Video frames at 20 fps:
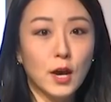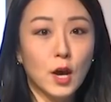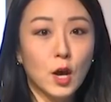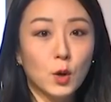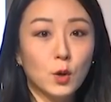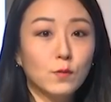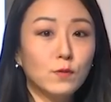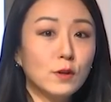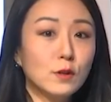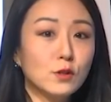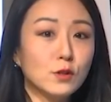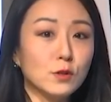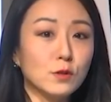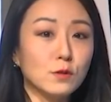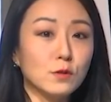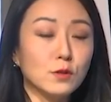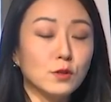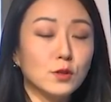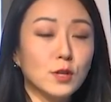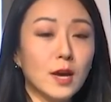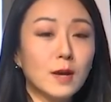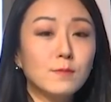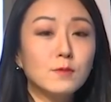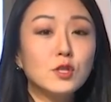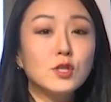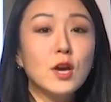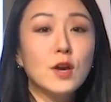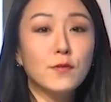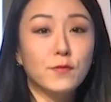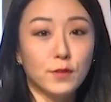Review Journal's James
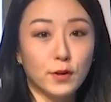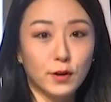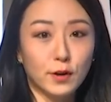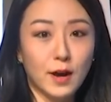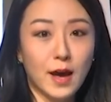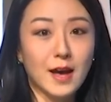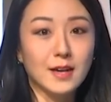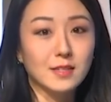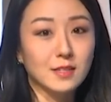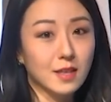Schaefer has the